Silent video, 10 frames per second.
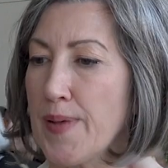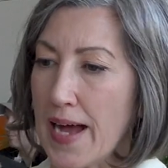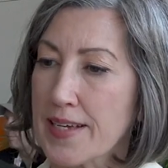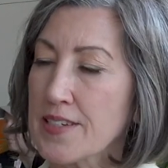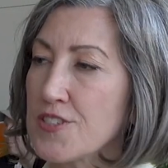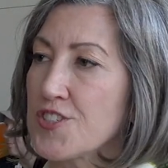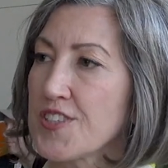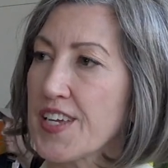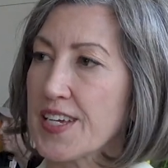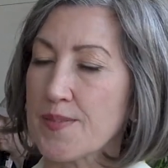package
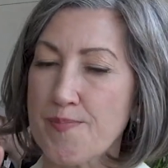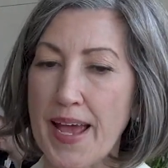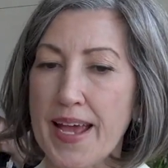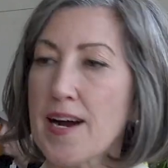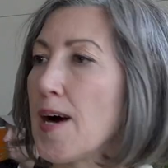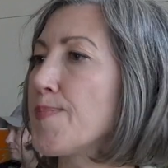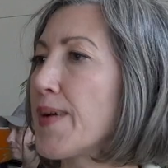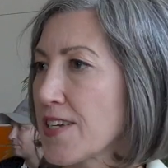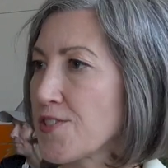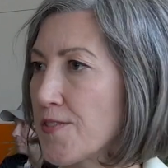and they can pay
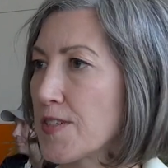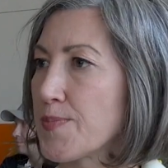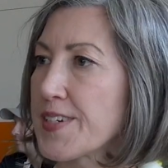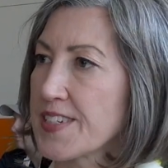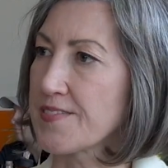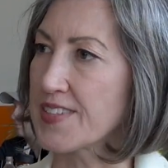OPEX over a period of